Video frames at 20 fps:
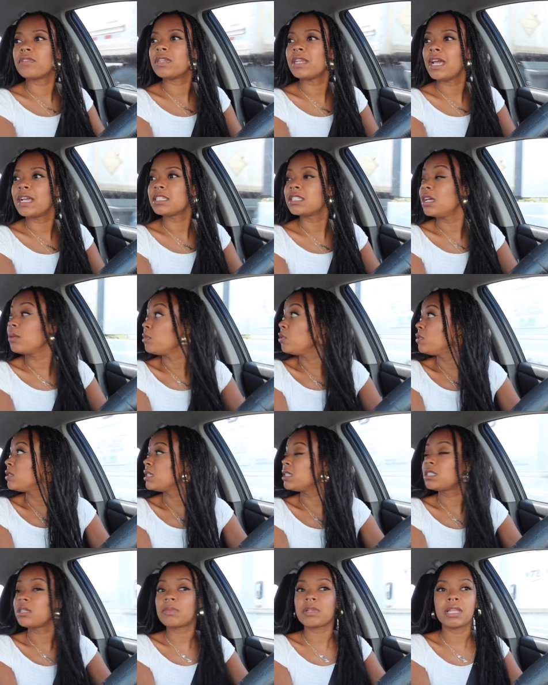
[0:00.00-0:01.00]
The next time you
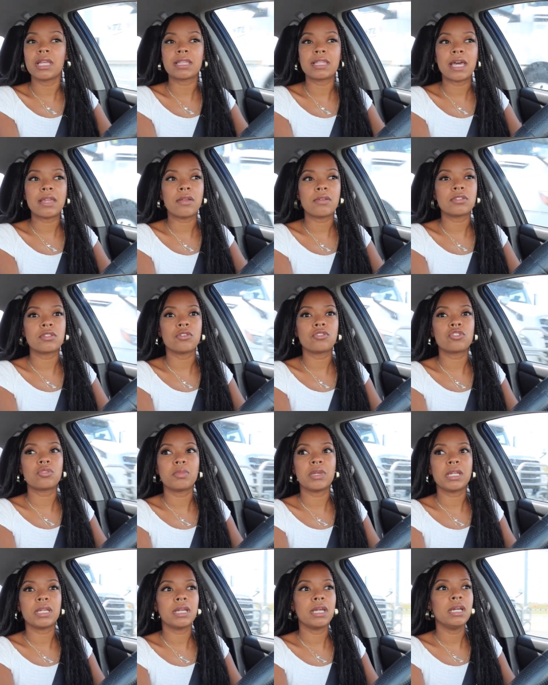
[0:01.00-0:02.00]
see something like that on
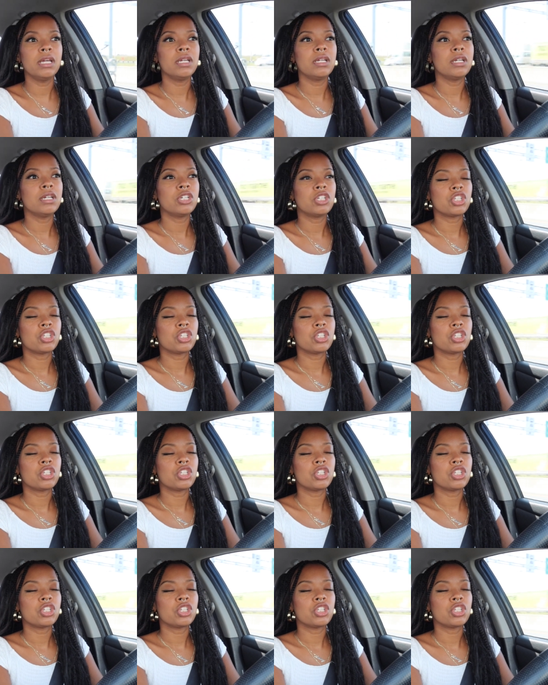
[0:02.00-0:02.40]
social media,